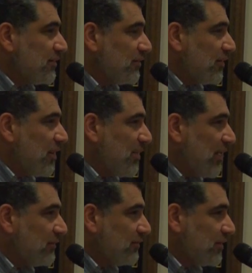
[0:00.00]

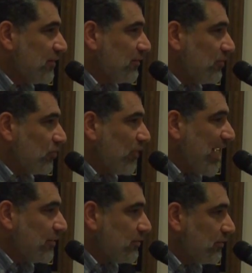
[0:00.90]
about
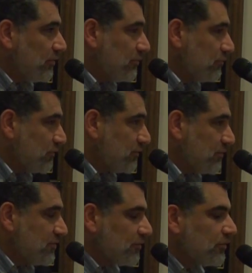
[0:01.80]
radical
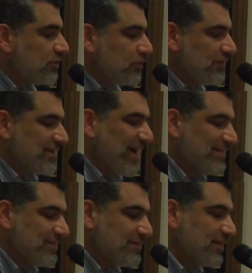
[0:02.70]
Muslims or these
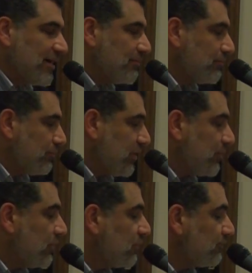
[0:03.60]
ISIS type
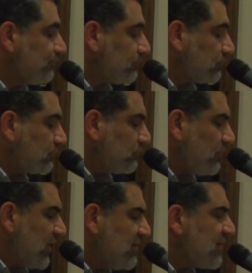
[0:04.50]
people.
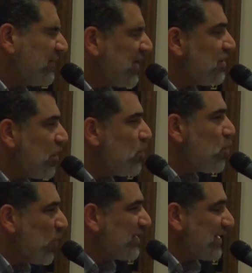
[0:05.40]
He said they know
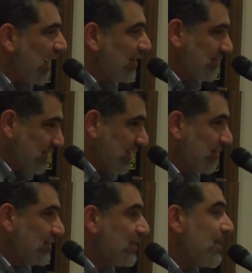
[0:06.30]
what God
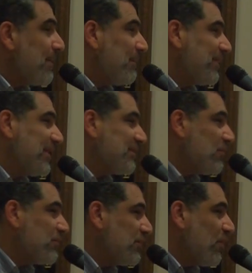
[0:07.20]
said, but they
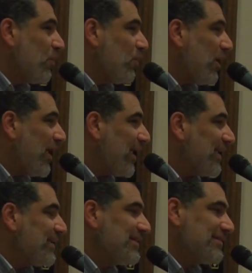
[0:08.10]
don't know
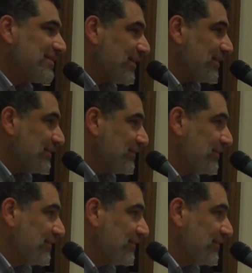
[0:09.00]
why he said it.